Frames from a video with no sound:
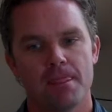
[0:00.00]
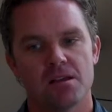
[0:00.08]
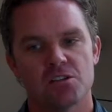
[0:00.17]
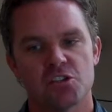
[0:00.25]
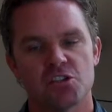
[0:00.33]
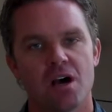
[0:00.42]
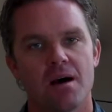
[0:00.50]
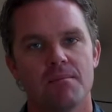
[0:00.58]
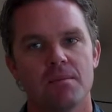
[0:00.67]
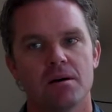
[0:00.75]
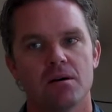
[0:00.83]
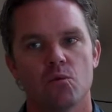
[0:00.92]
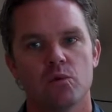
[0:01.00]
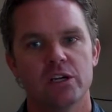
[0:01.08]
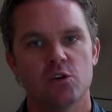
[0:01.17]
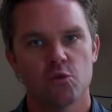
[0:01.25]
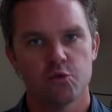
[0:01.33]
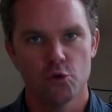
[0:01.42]
some
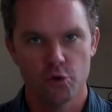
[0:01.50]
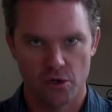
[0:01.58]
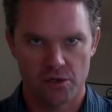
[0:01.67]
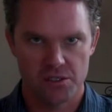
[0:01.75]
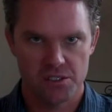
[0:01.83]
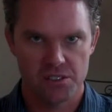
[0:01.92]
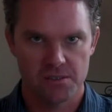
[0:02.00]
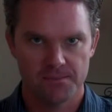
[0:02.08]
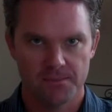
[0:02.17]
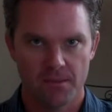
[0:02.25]
recruiters